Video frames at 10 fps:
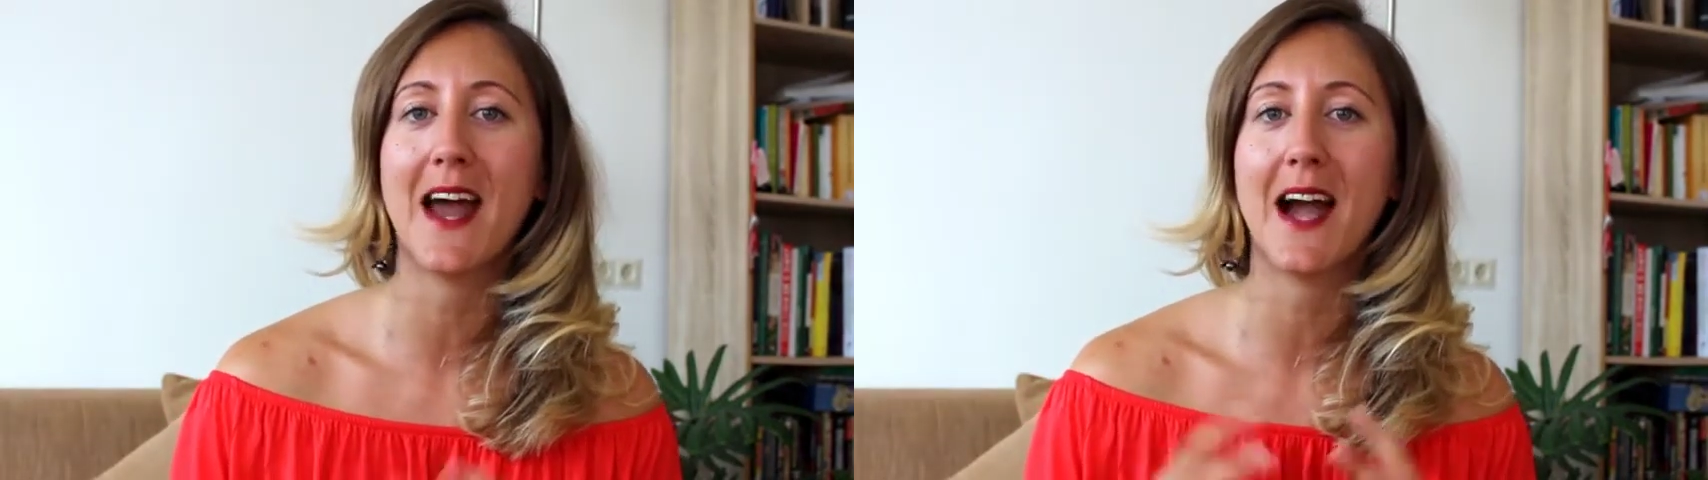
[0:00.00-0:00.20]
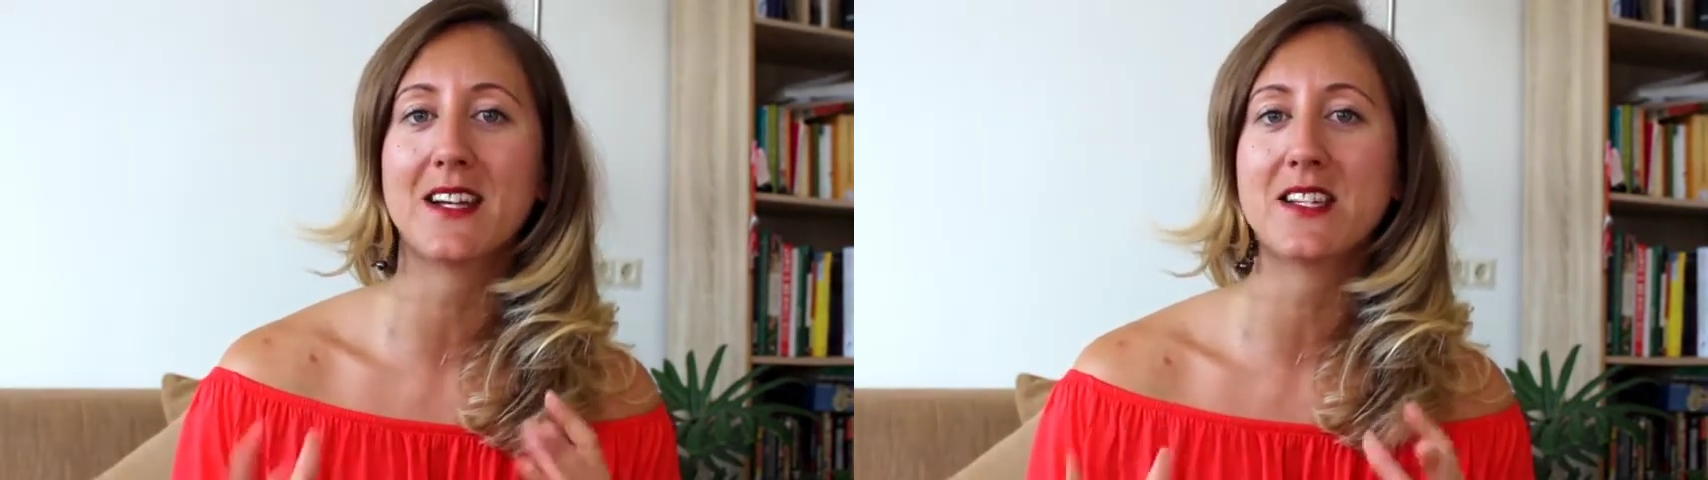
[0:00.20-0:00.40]

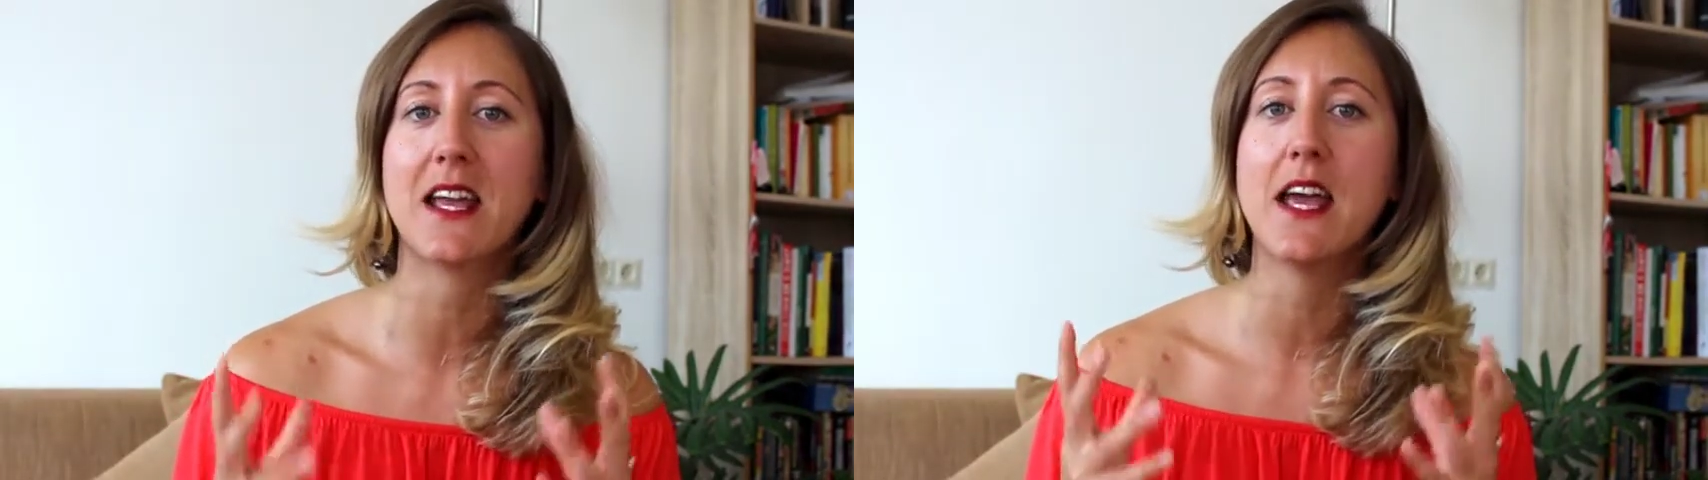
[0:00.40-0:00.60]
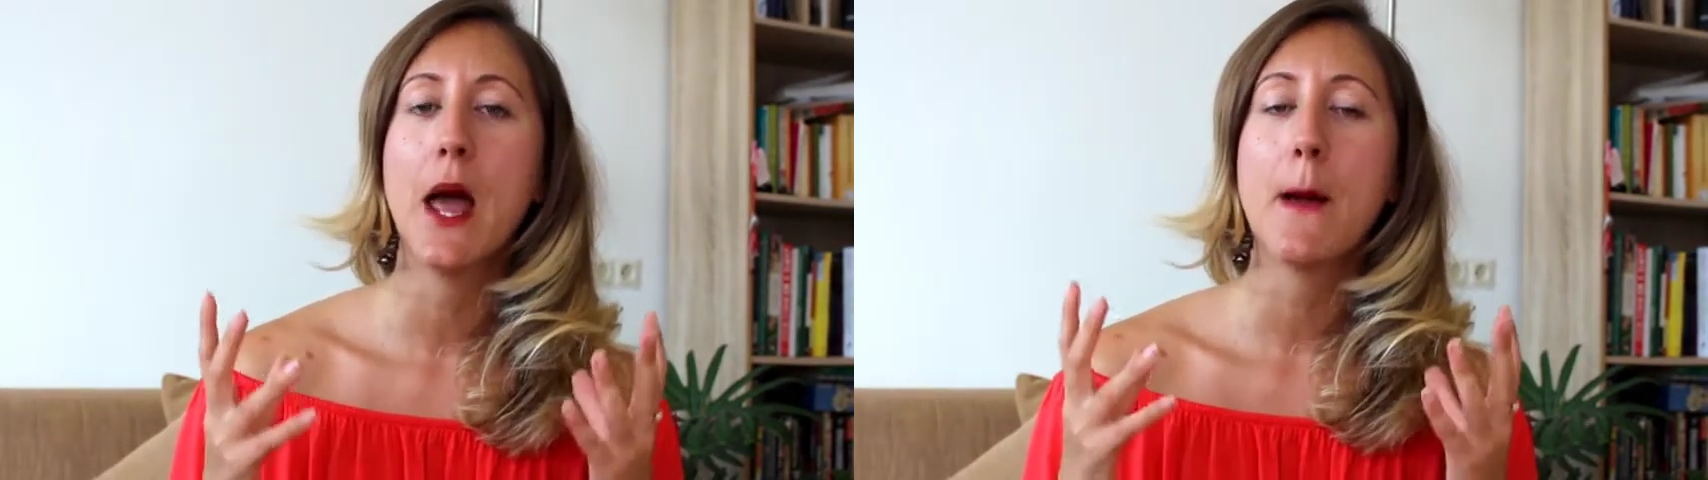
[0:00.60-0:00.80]

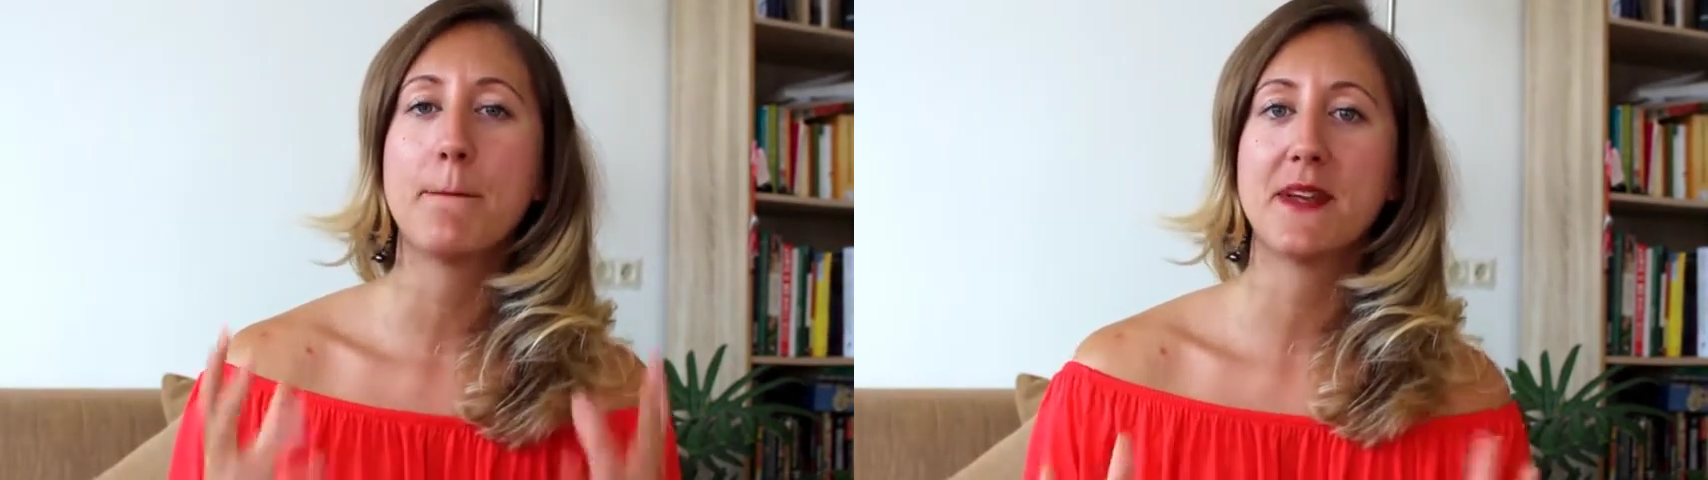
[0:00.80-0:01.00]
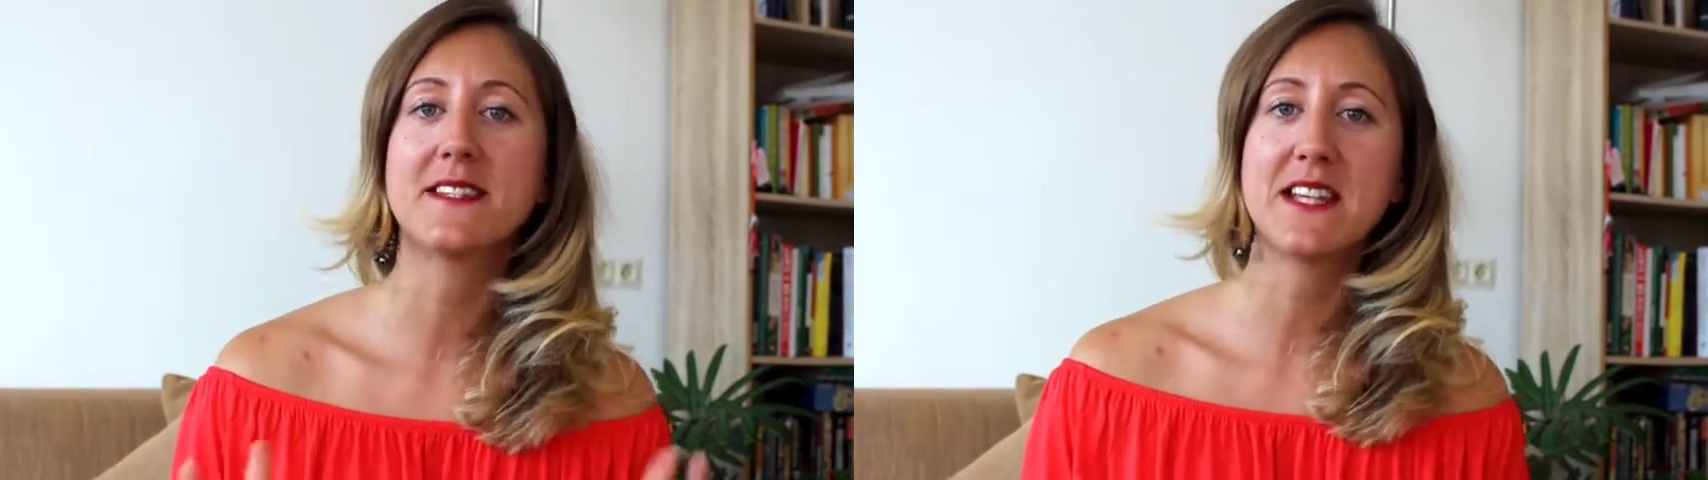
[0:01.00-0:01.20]
actually
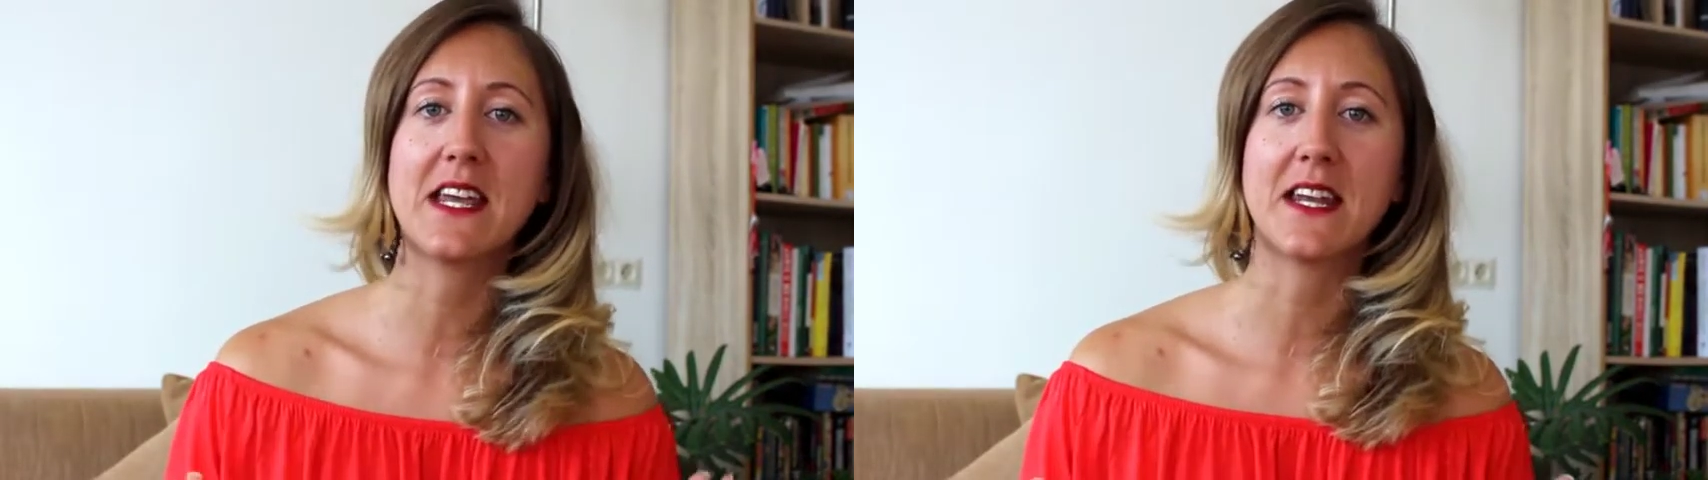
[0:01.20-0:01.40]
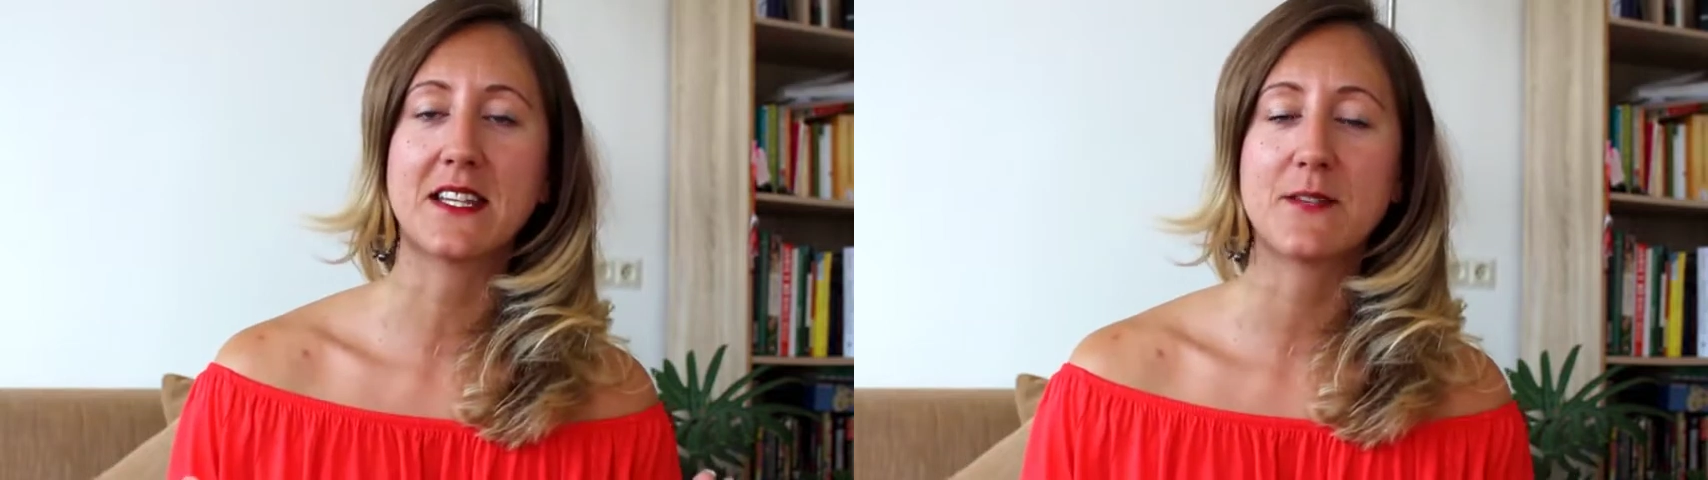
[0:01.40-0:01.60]

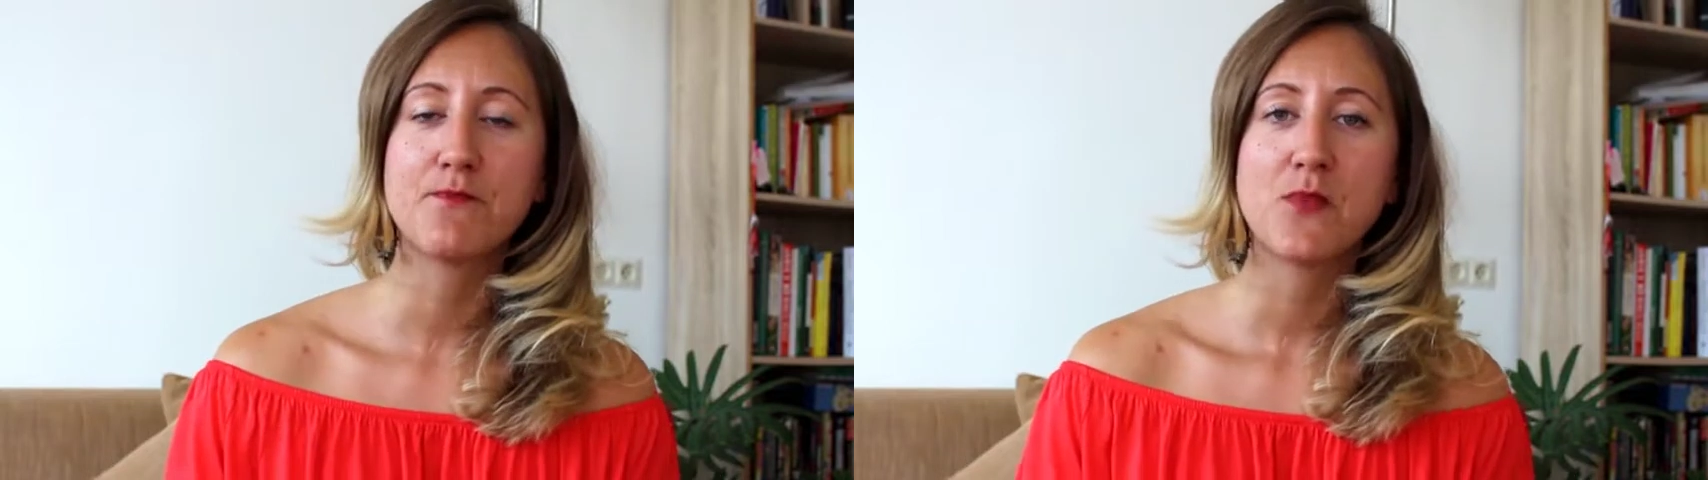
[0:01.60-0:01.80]
maintain it.